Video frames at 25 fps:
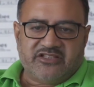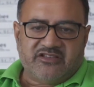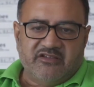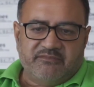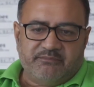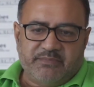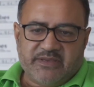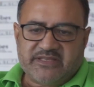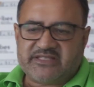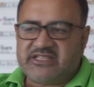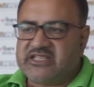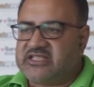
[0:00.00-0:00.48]
of
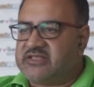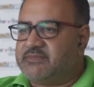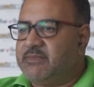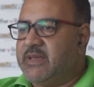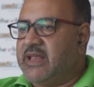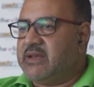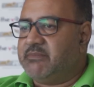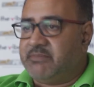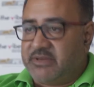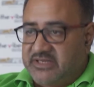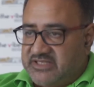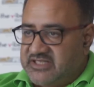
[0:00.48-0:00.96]

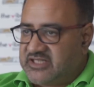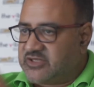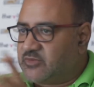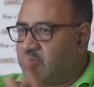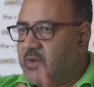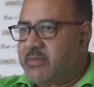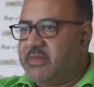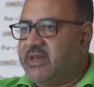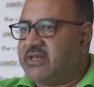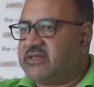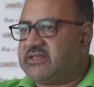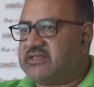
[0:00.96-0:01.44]
businessmen,
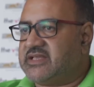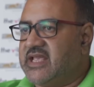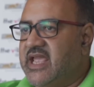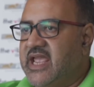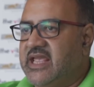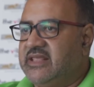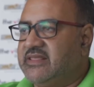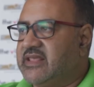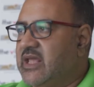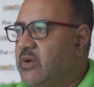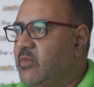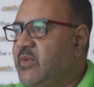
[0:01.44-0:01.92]
businesswomen
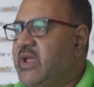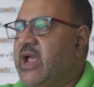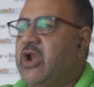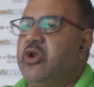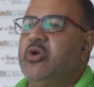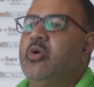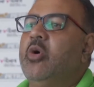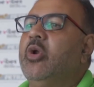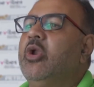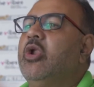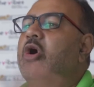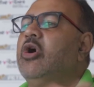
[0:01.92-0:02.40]
saying that we are
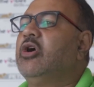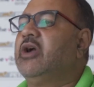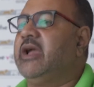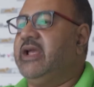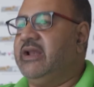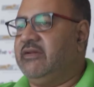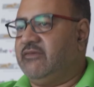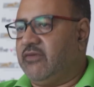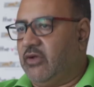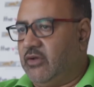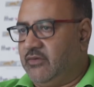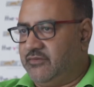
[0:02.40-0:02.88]
no longer
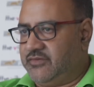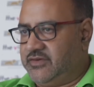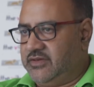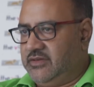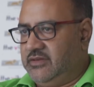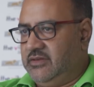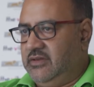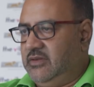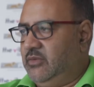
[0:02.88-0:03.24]
involved,